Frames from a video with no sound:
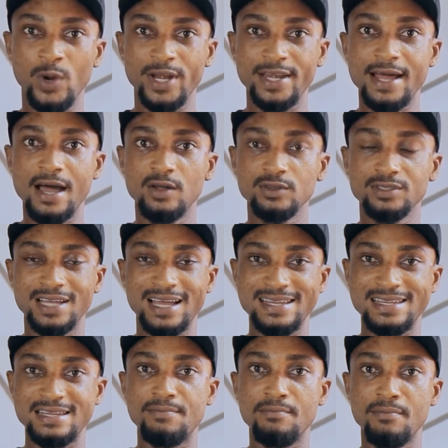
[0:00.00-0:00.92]
without
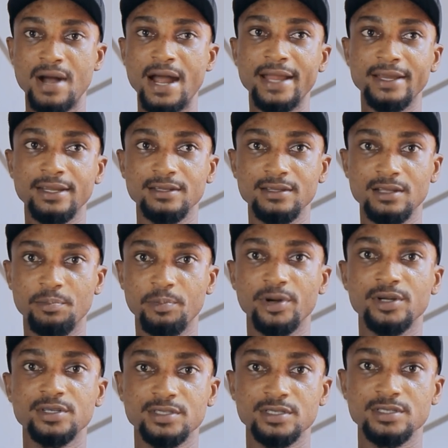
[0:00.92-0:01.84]
undermining the
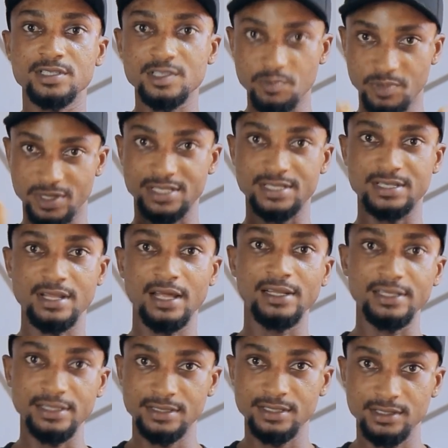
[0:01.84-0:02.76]
person's
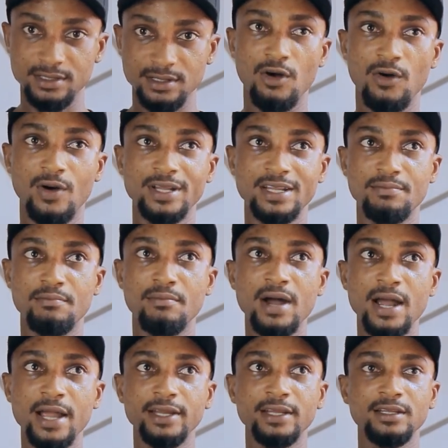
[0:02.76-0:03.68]
personality or
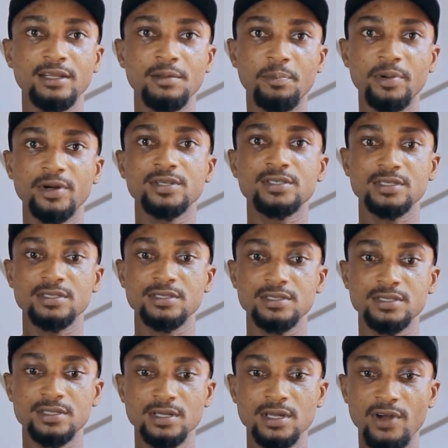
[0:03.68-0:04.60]
undermining the
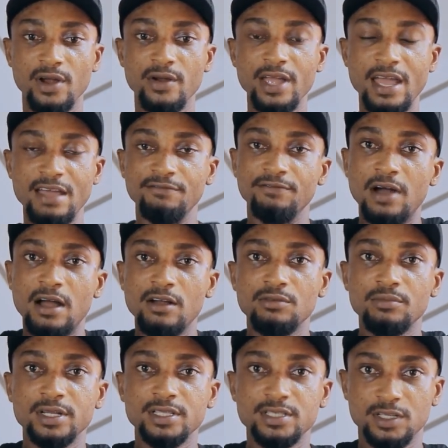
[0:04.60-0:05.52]
person's very
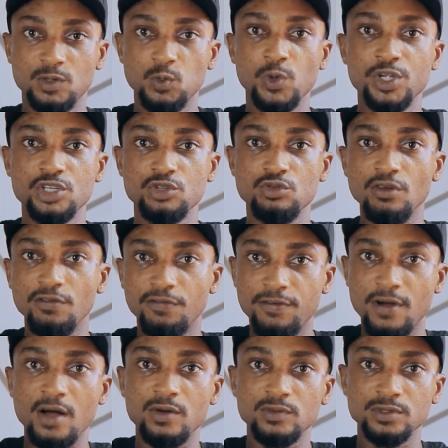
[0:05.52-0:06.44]
environment at which you
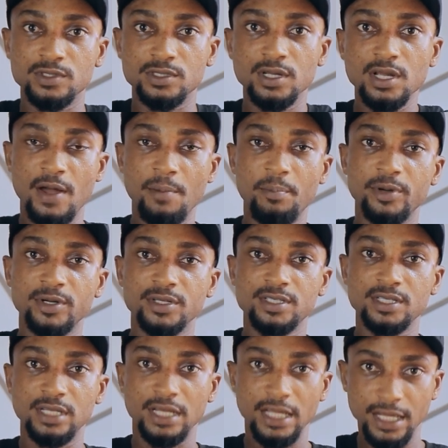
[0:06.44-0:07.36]
found that
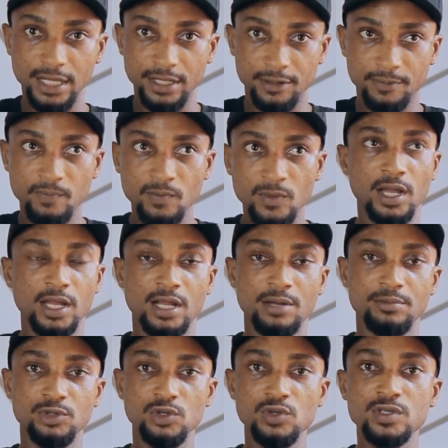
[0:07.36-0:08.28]
person in. And
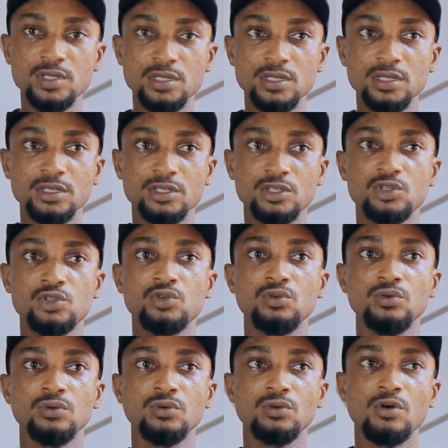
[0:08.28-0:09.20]
I'm using this
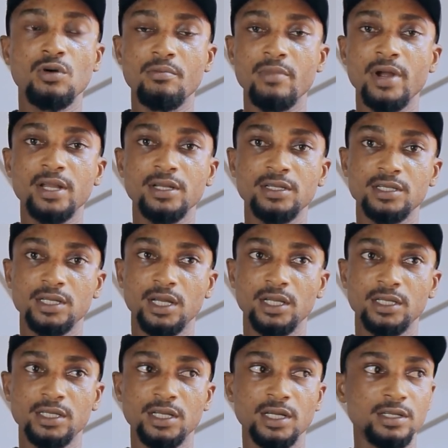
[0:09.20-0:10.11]
to commend
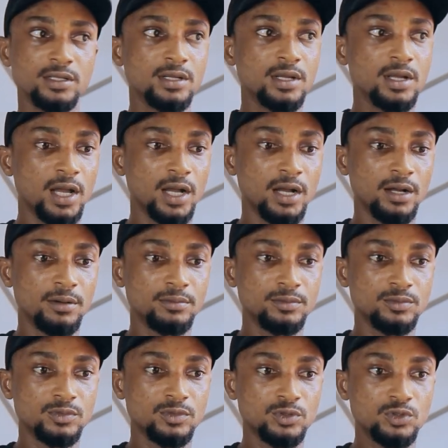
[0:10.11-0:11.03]
and then
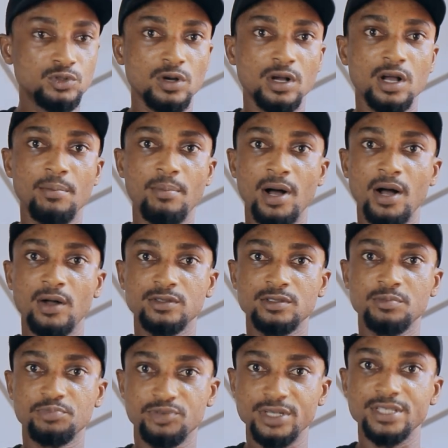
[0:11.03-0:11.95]
um, talk
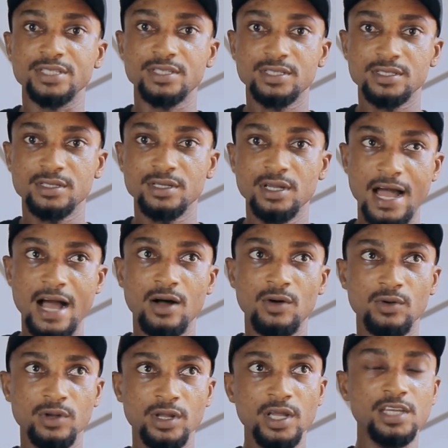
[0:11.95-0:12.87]
about Prince,
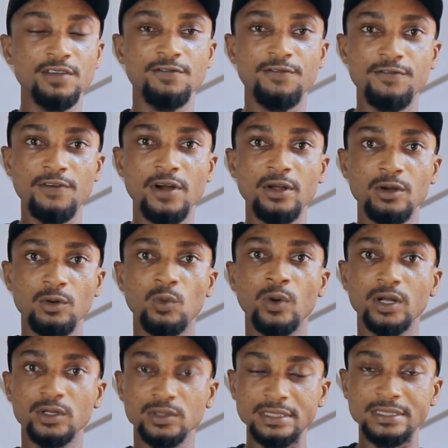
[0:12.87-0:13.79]
how he very
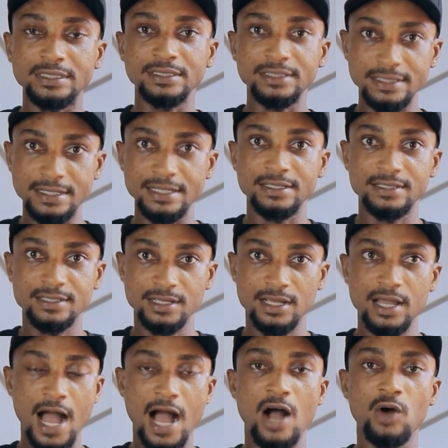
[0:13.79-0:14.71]
well did
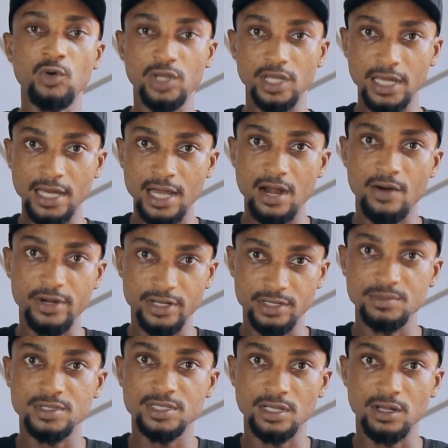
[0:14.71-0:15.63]
this, how he carried
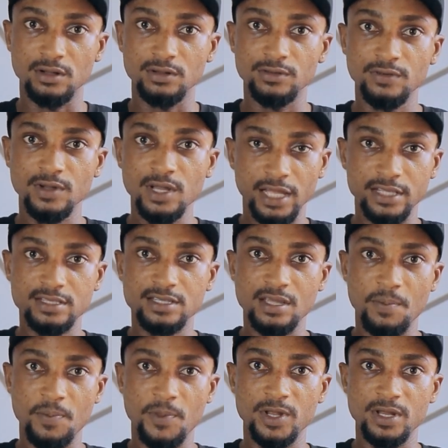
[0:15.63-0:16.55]
himself. It's
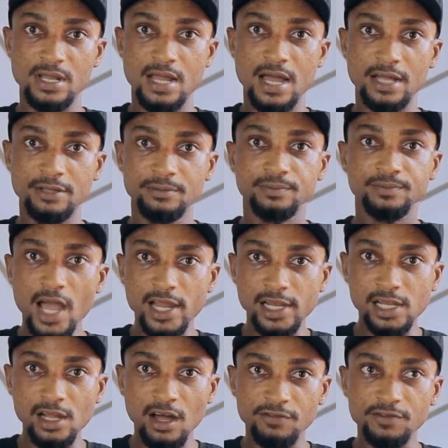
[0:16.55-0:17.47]
something that I
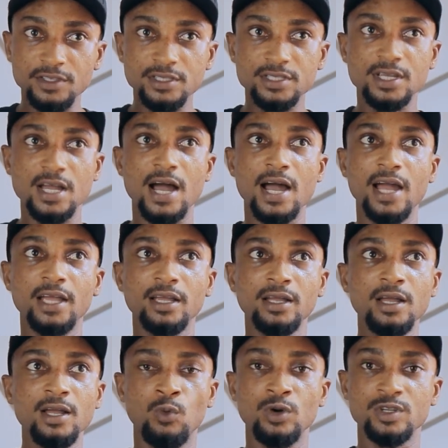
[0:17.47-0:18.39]
love. This guy
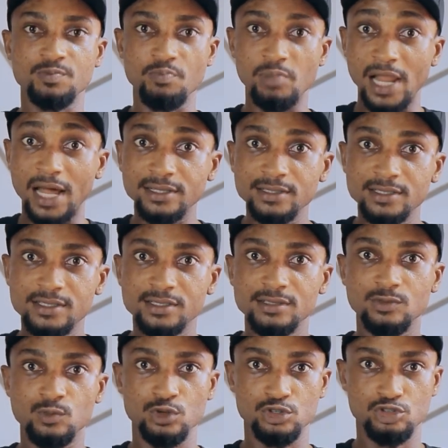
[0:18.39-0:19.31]
was blunt,
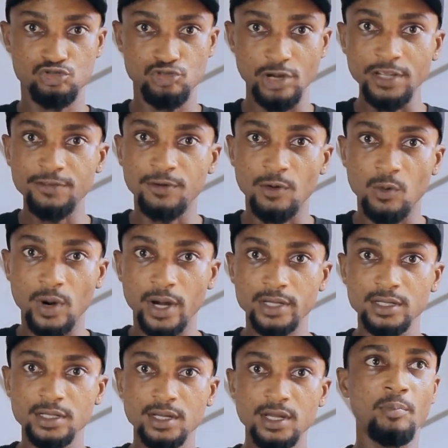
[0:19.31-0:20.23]
was
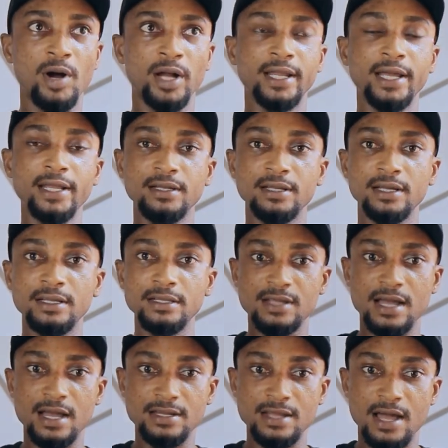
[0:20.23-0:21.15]
straightforward, but then
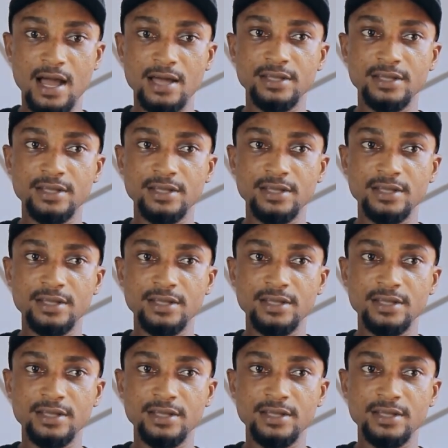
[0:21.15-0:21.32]
that